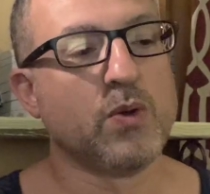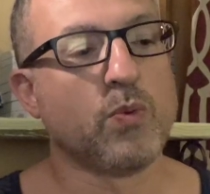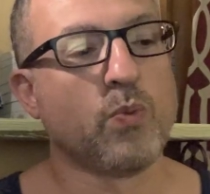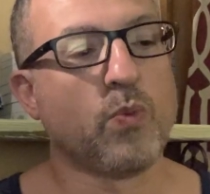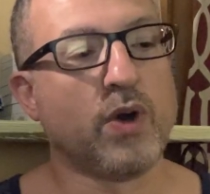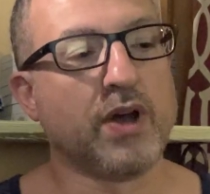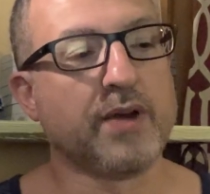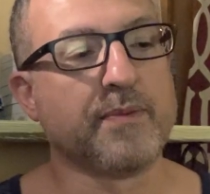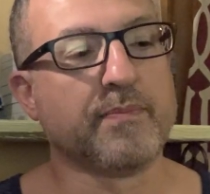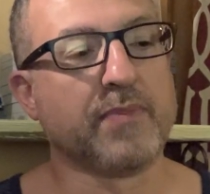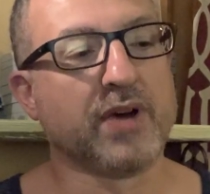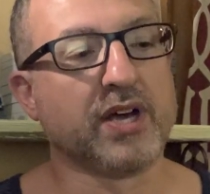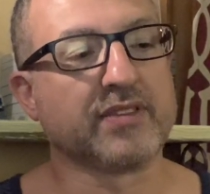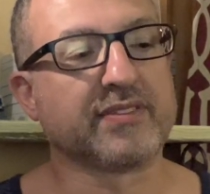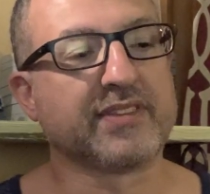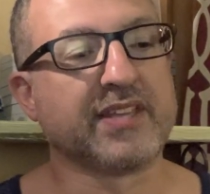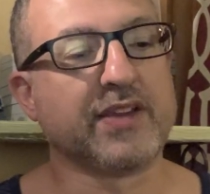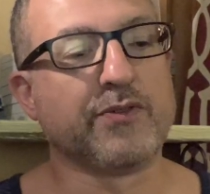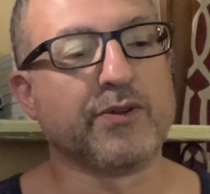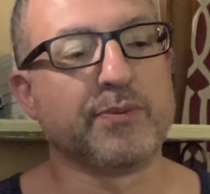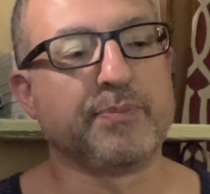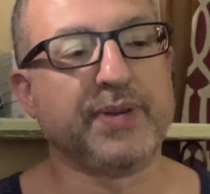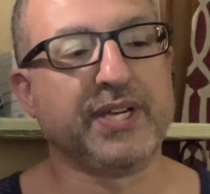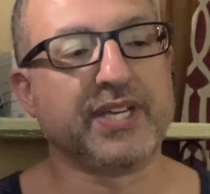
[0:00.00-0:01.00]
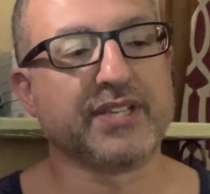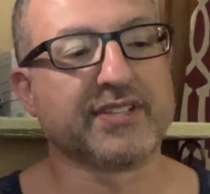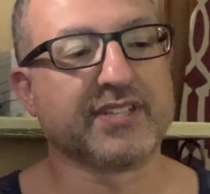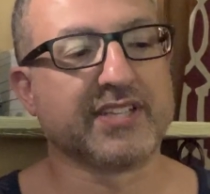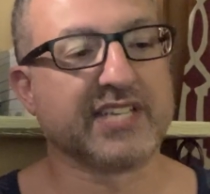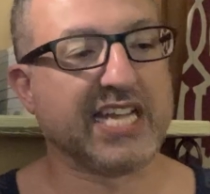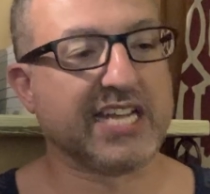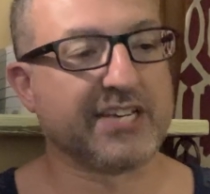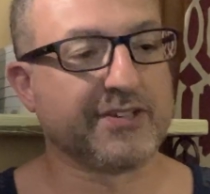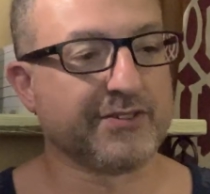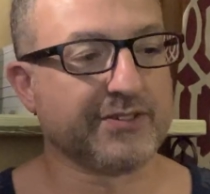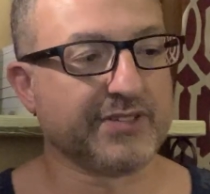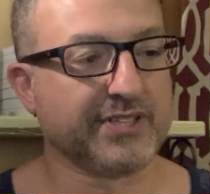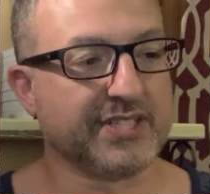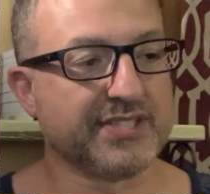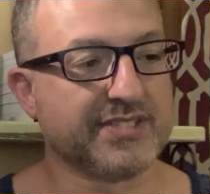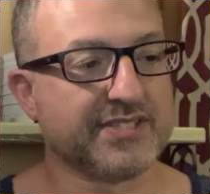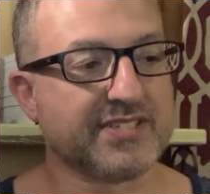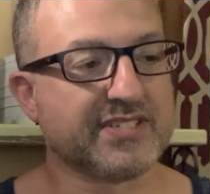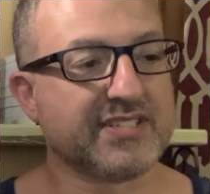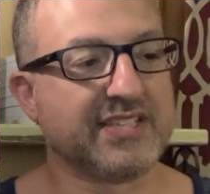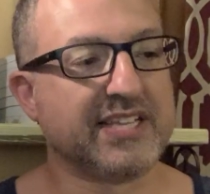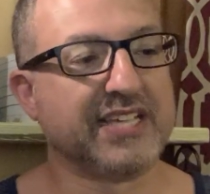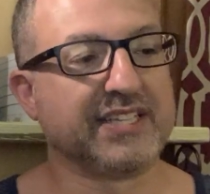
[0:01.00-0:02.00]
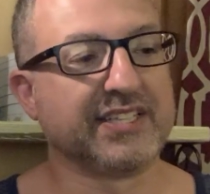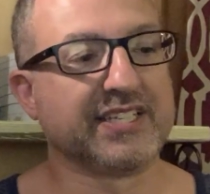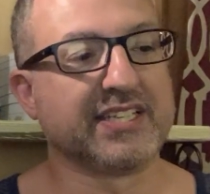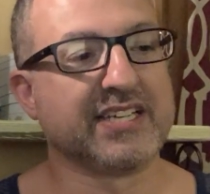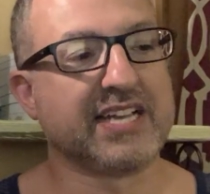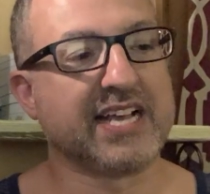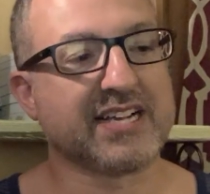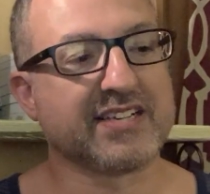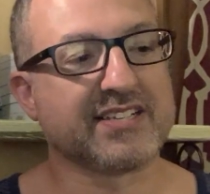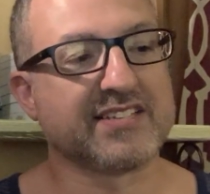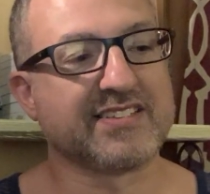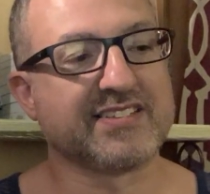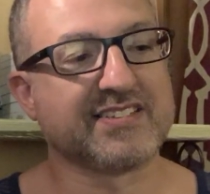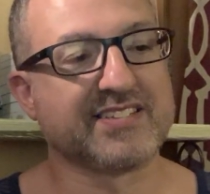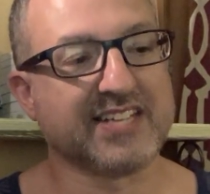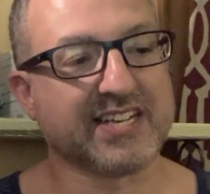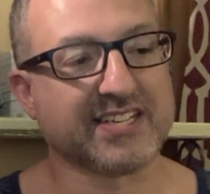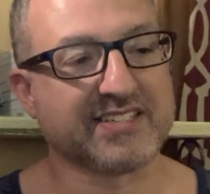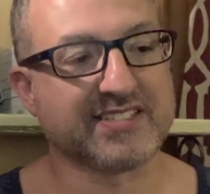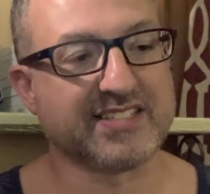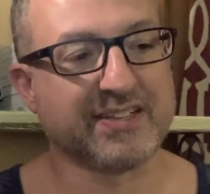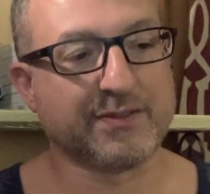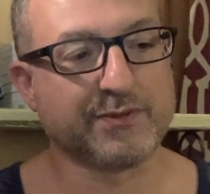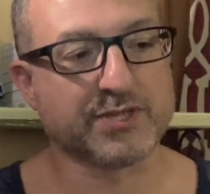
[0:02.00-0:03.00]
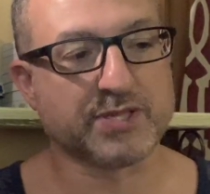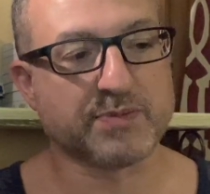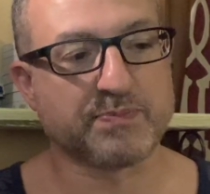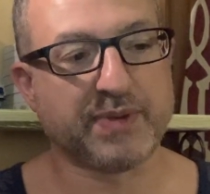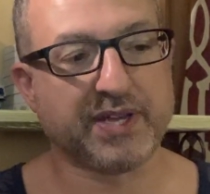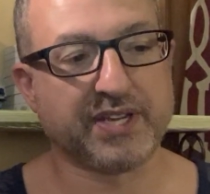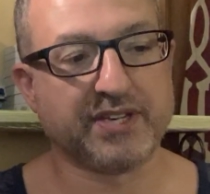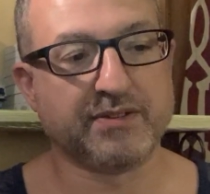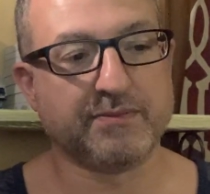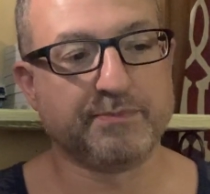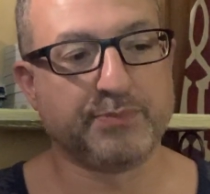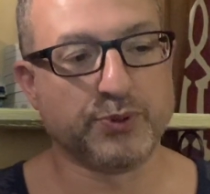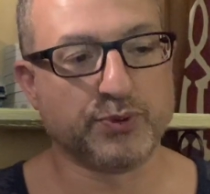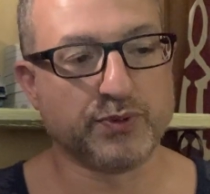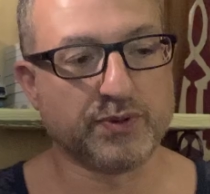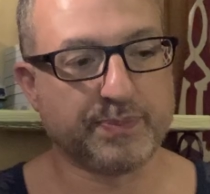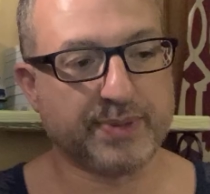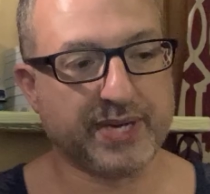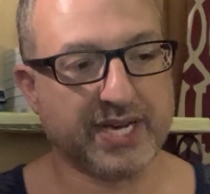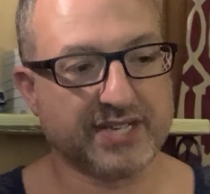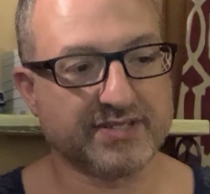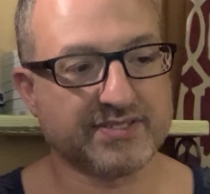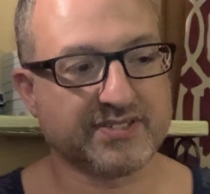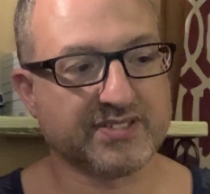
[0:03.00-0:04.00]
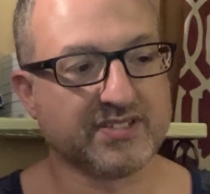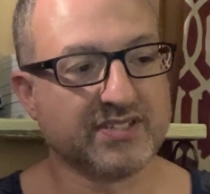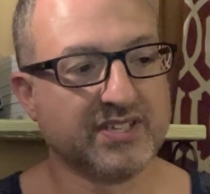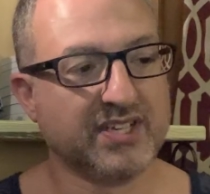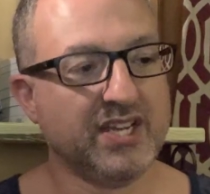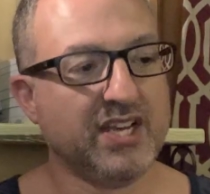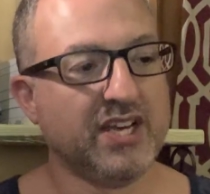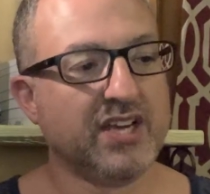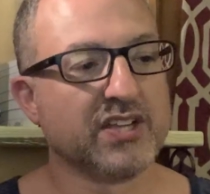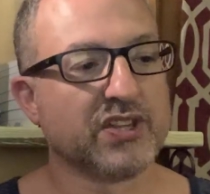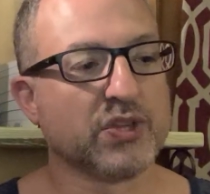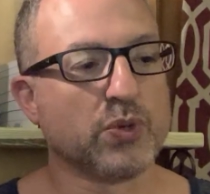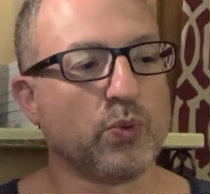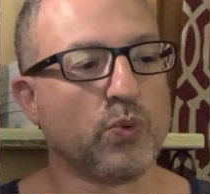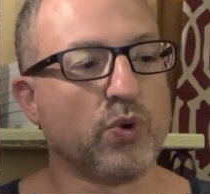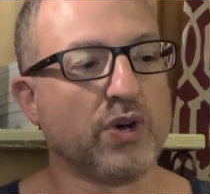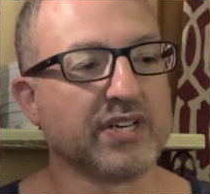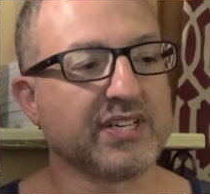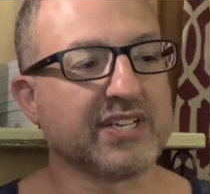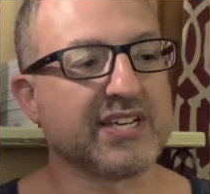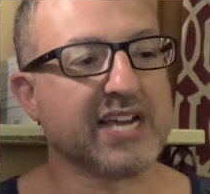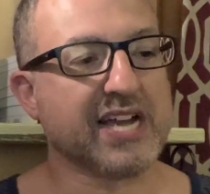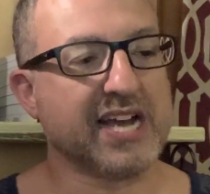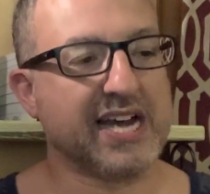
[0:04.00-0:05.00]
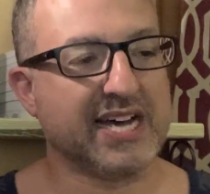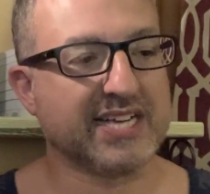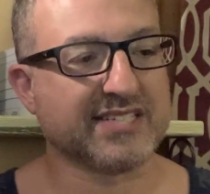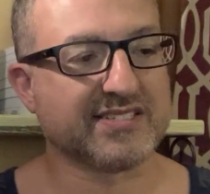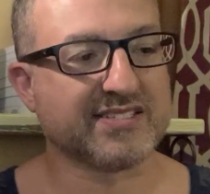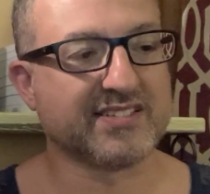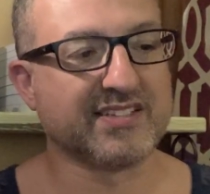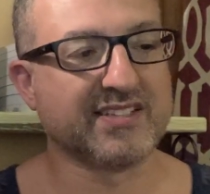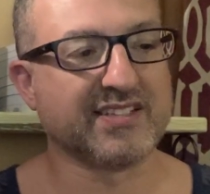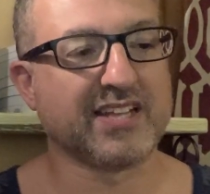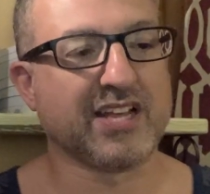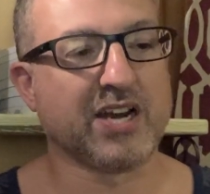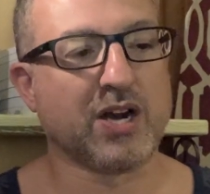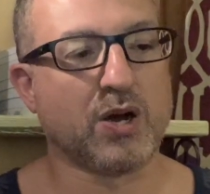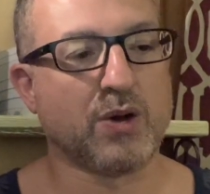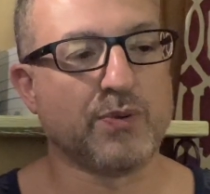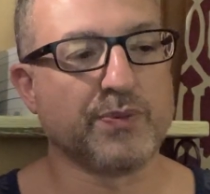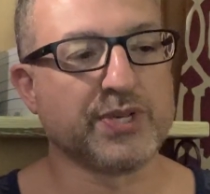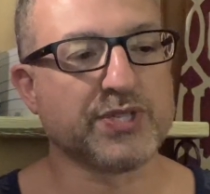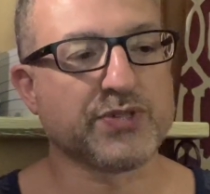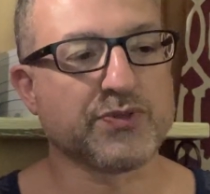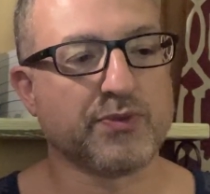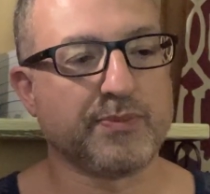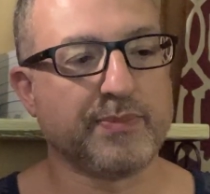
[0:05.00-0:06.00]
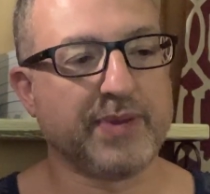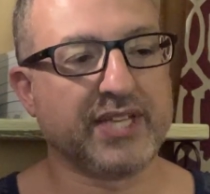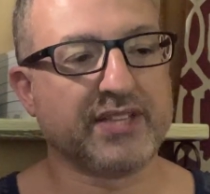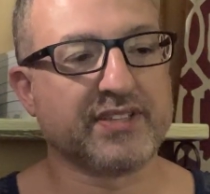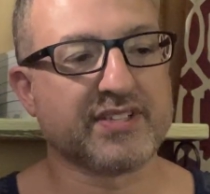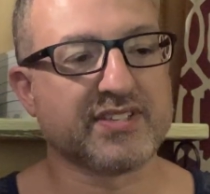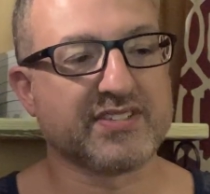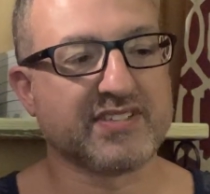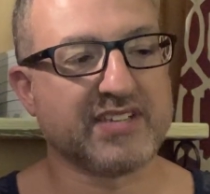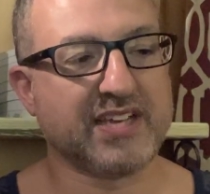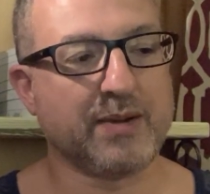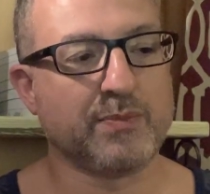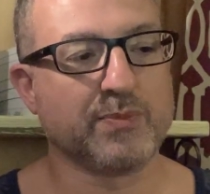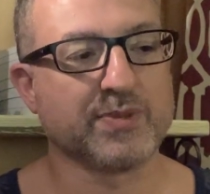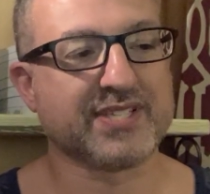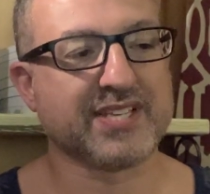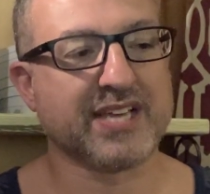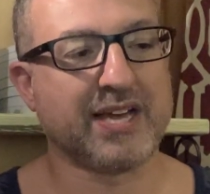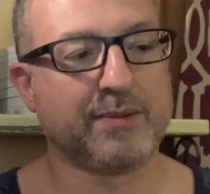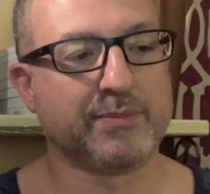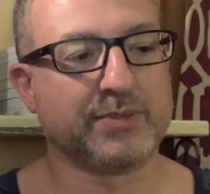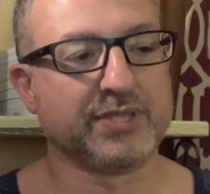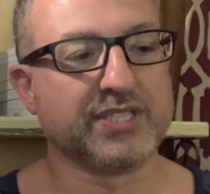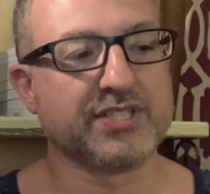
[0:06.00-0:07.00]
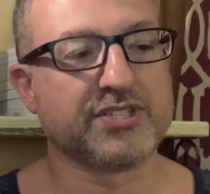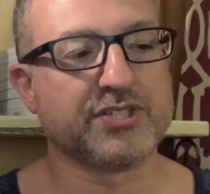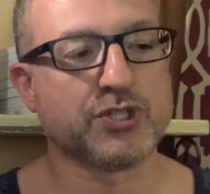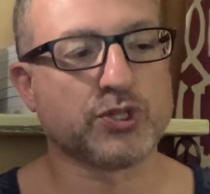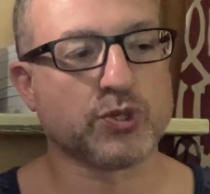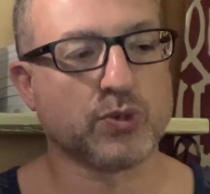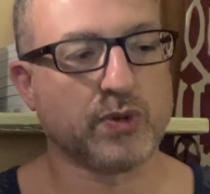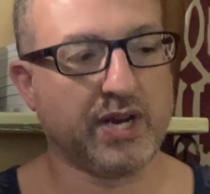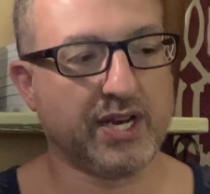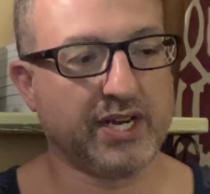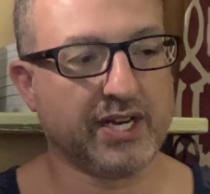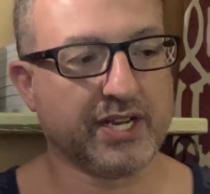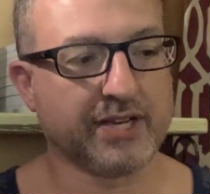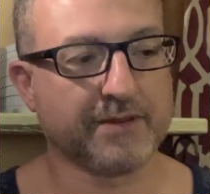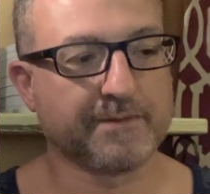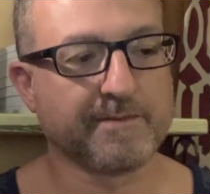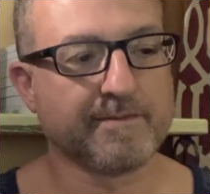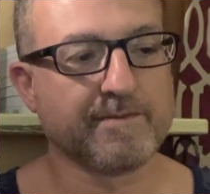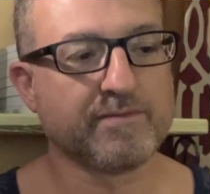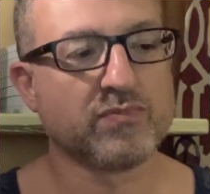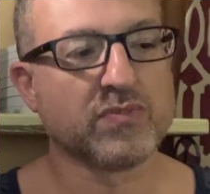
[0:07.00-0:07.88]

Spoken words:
1 month they would be in the Netherlands, then the next 6 they would spend in Budapest. The one constant that always remained the same was Emily's training.